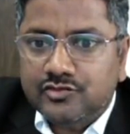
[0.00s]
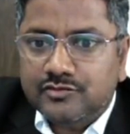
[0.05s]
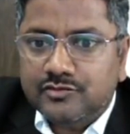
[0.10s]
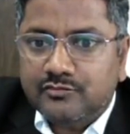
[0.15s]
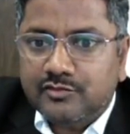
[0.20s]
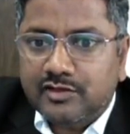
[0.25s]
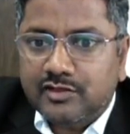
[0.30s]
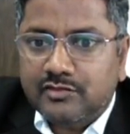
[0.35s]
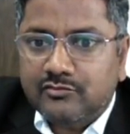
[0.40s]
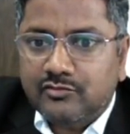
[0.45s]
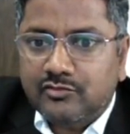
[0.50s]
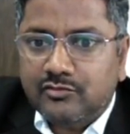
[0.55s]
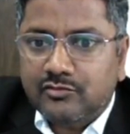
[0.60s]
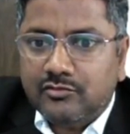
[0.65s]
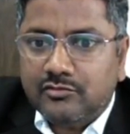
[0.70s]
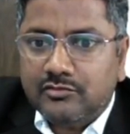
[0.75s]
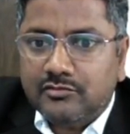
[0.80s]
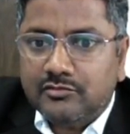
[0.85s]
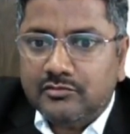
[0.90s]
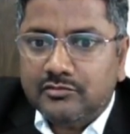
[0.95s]
per mole.
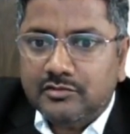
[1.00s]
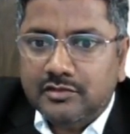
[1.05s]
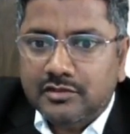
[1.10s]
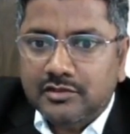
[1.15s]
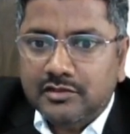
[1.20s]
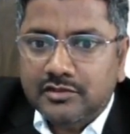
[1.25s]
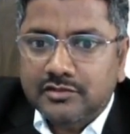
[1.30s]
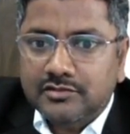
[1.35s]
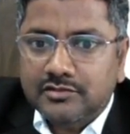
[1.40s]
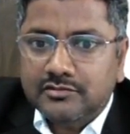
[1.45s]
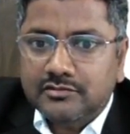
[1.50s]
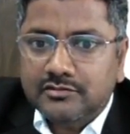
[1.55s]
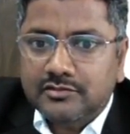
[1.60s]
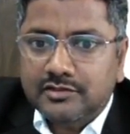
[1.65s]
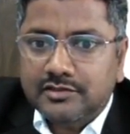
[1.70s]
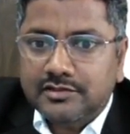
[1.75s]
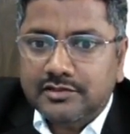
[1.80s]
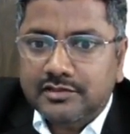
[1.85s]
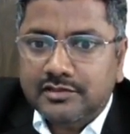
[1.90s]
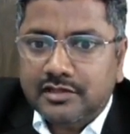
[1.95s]
So
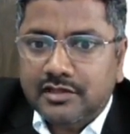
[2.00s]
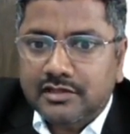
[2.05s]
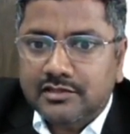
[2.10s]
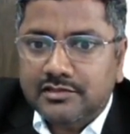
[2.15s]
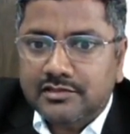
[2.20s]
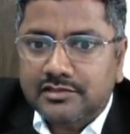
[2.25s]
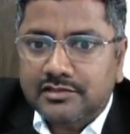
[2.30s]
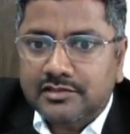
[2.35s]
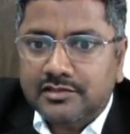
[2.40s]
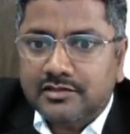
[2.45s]
this is the answer,